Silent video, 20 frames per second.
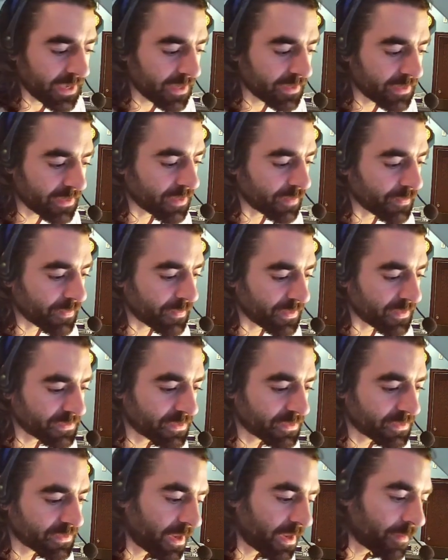Some of this could
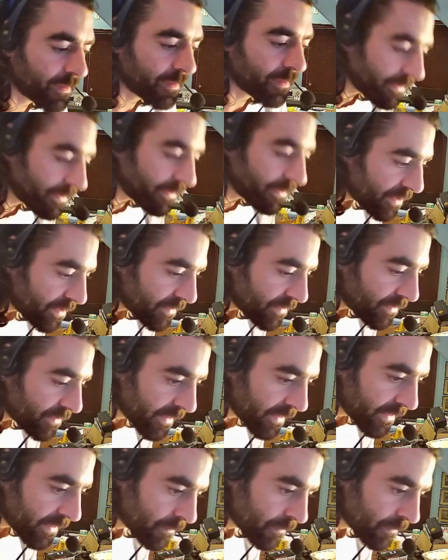come easier for them.